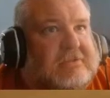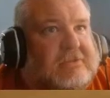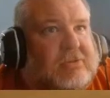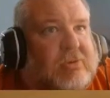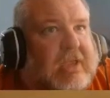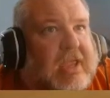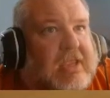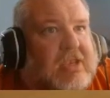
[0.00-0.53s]

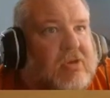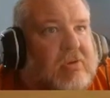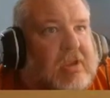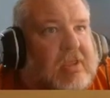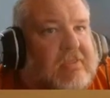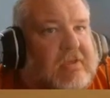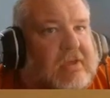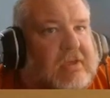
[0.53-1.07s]
can't do
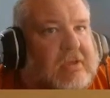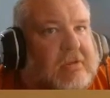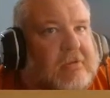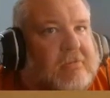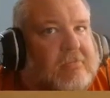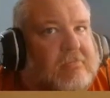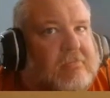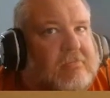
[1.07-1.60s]
anything
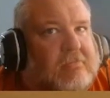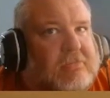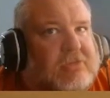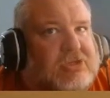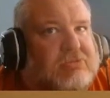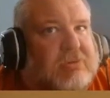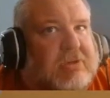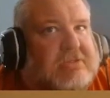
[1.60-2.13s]

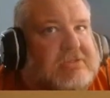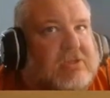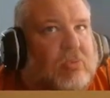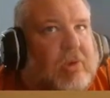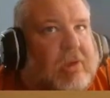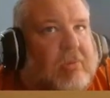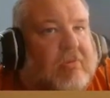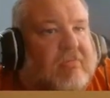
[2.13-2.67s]
just because of the
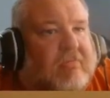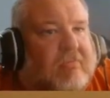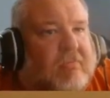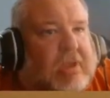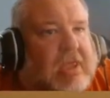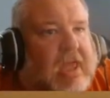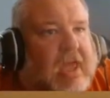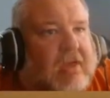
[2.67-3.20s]
way
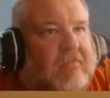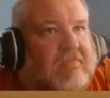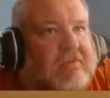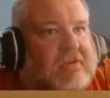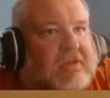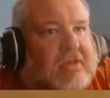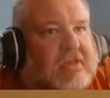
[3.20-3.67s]
we have